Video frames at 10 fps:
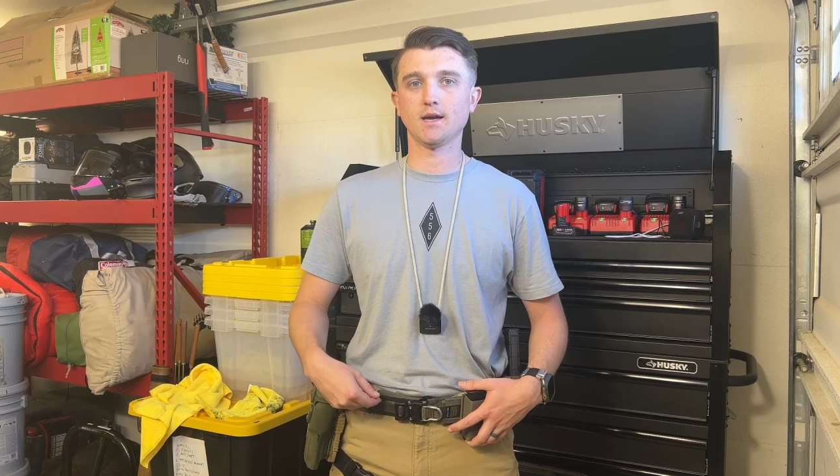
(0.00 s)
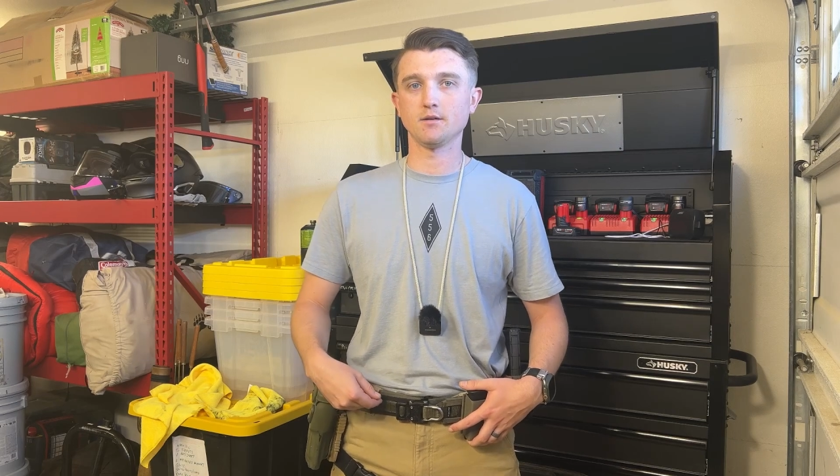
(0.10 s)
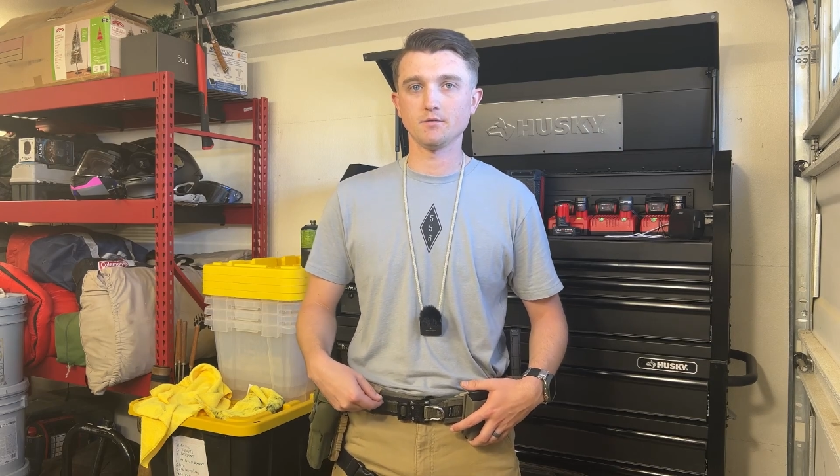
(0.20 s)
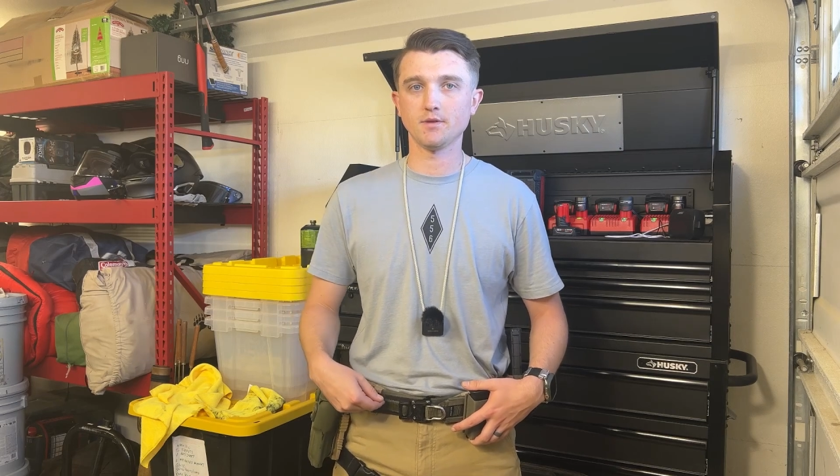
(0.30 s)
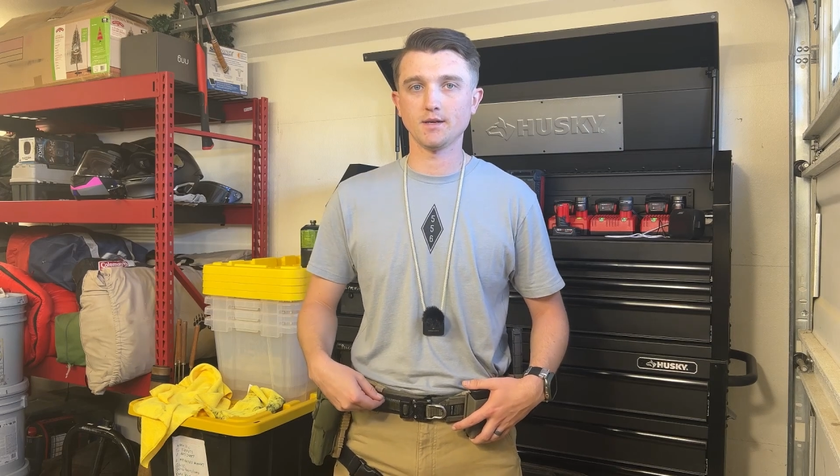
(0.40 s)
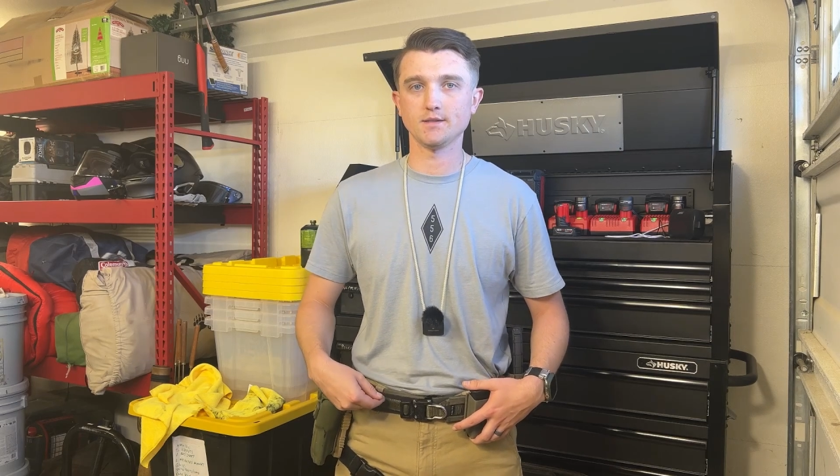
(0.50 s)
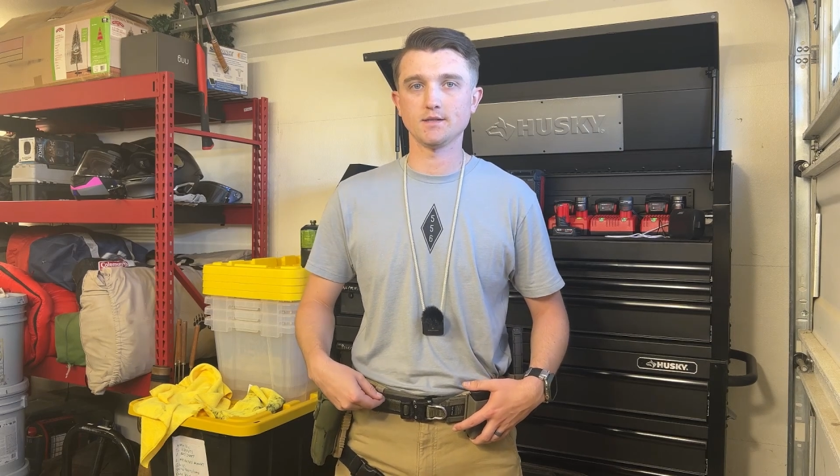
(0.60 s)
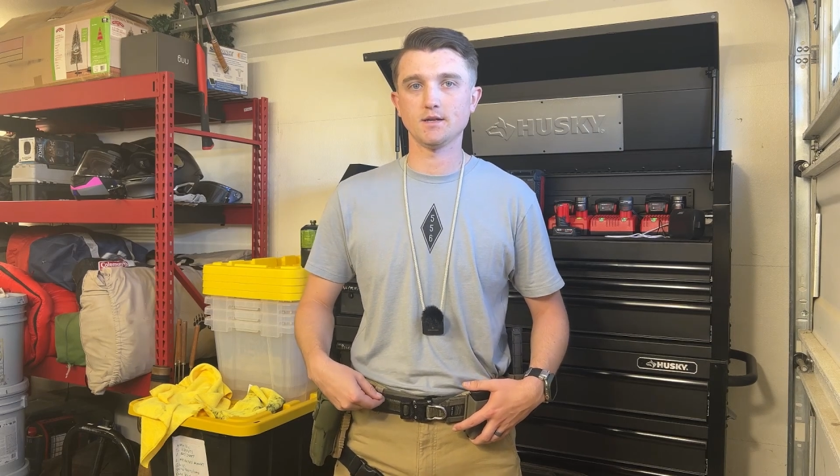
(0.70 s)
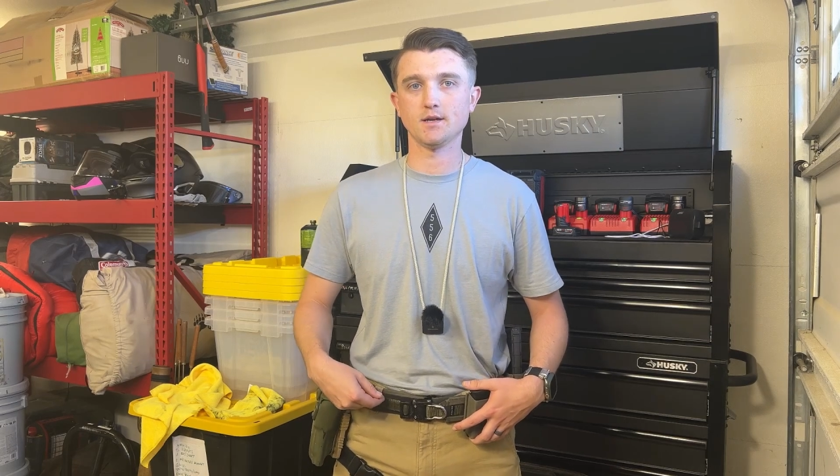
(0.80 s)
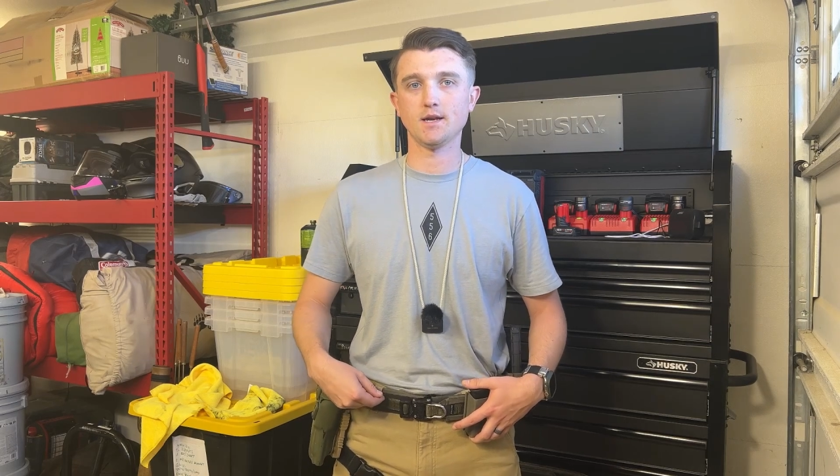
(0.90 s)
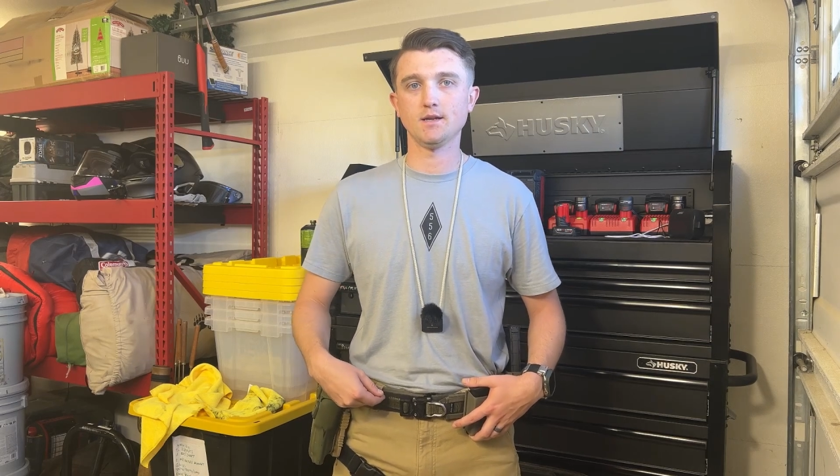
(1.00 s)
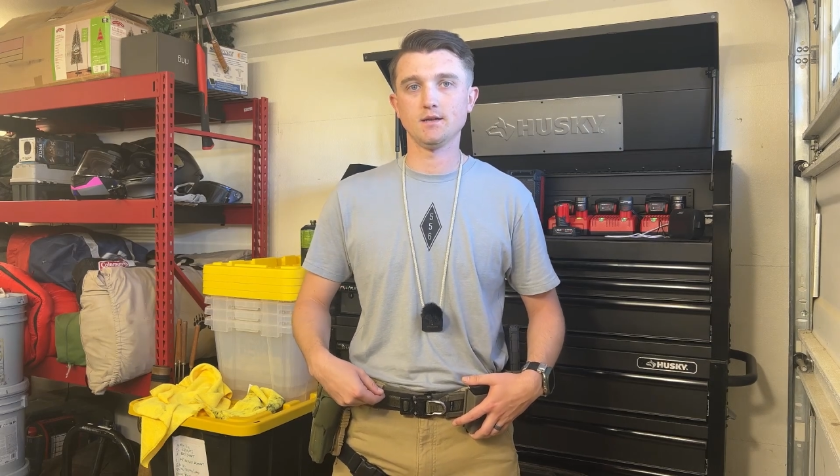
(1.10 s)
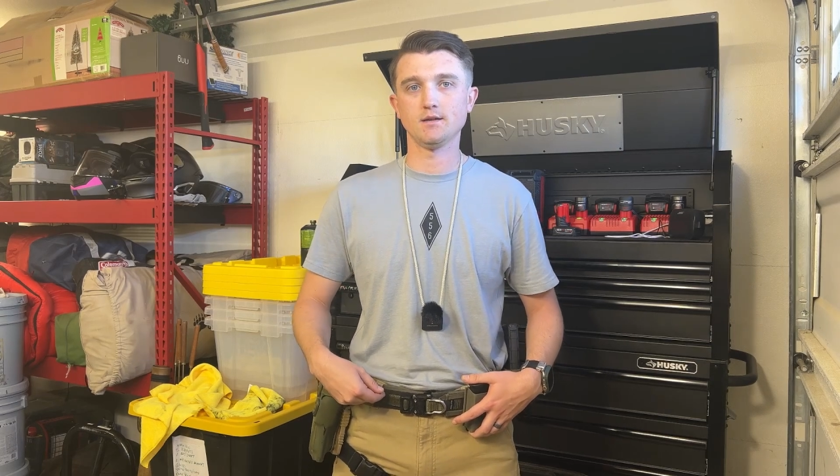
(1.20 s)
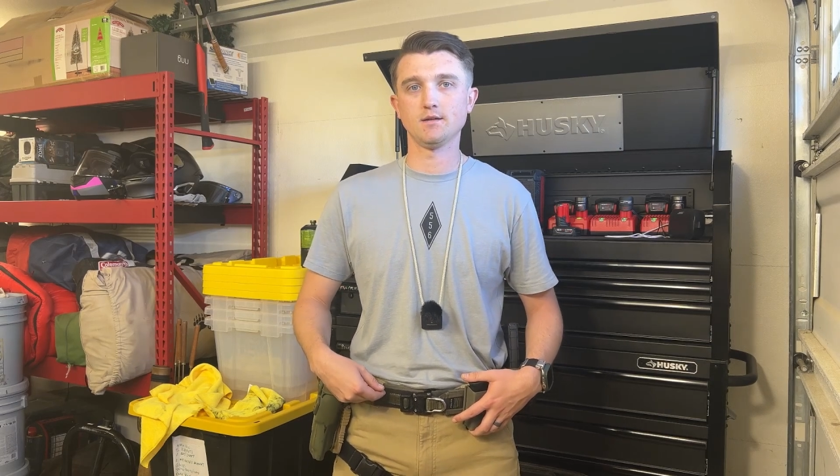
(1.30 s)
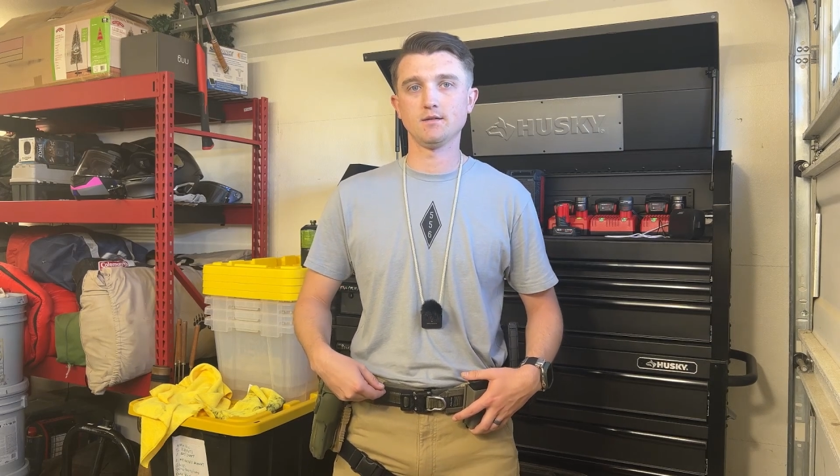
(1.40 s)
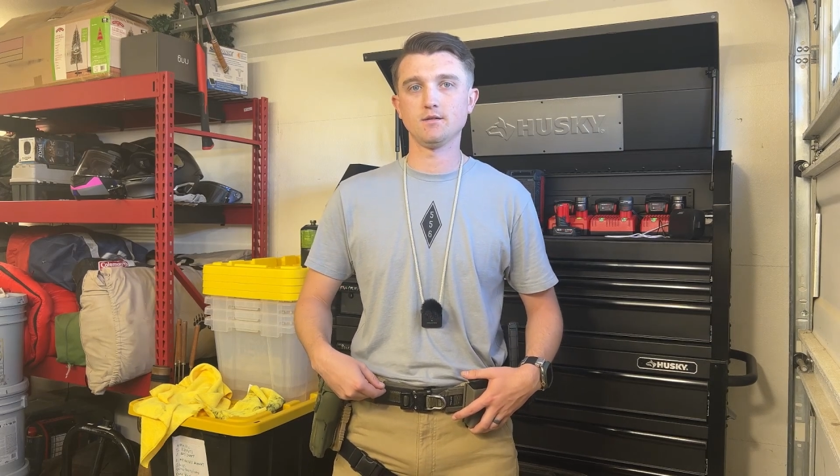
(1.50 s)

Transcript: I don't think is a good idea.